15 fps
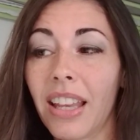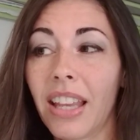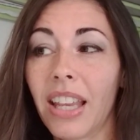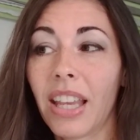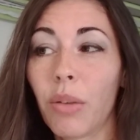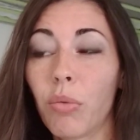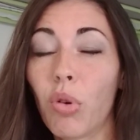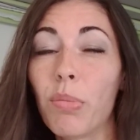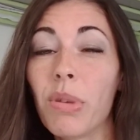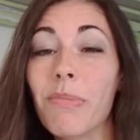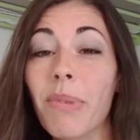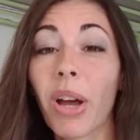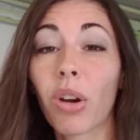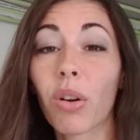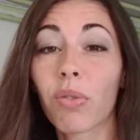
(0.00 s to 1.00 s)
it will be
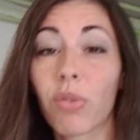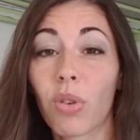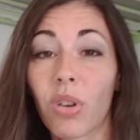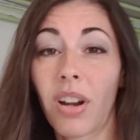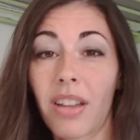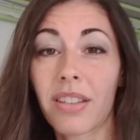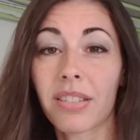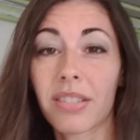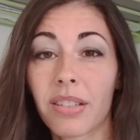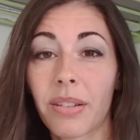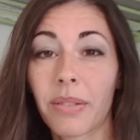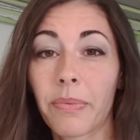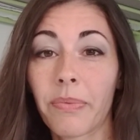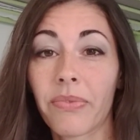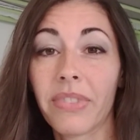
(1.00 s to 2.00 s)
better for us
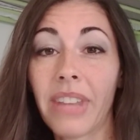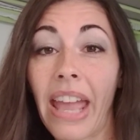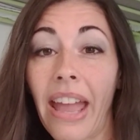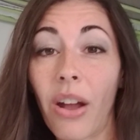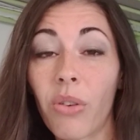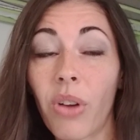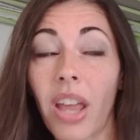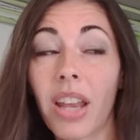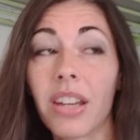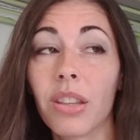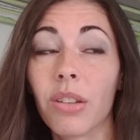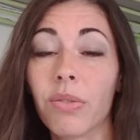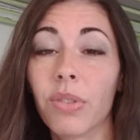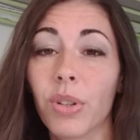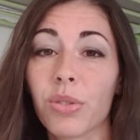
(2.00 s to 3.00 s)
now and in the
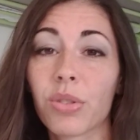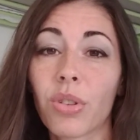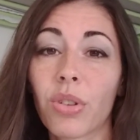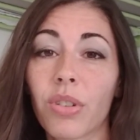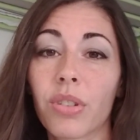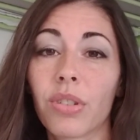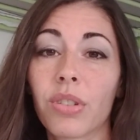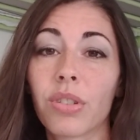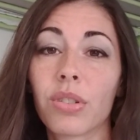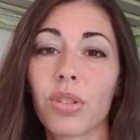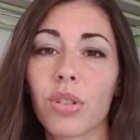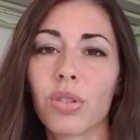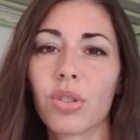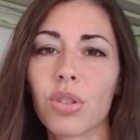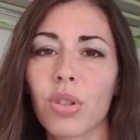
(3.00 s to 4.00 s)
future to
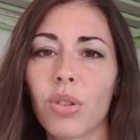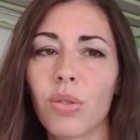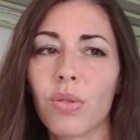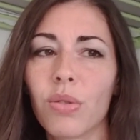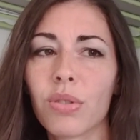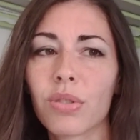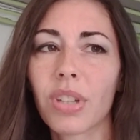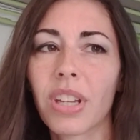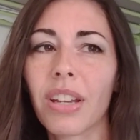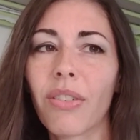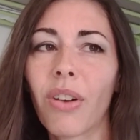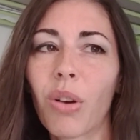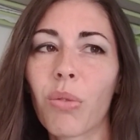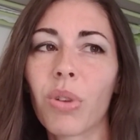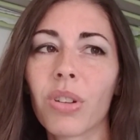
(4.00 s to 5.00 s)
choose to give
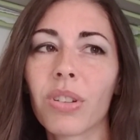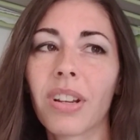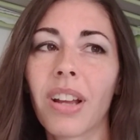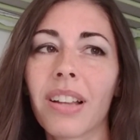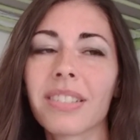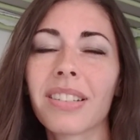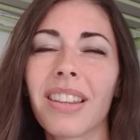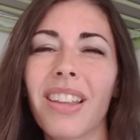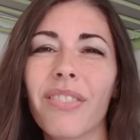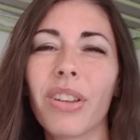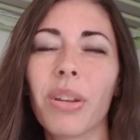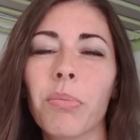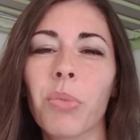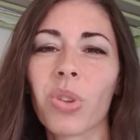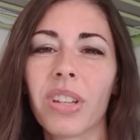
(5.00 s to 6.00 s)
our will to God, to love
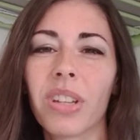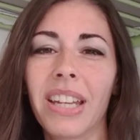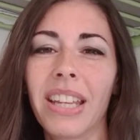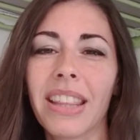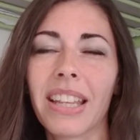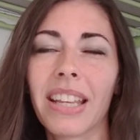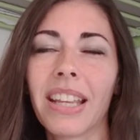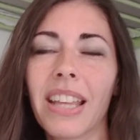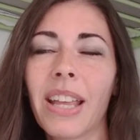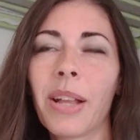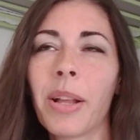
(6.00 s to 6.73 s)
Him more than anything.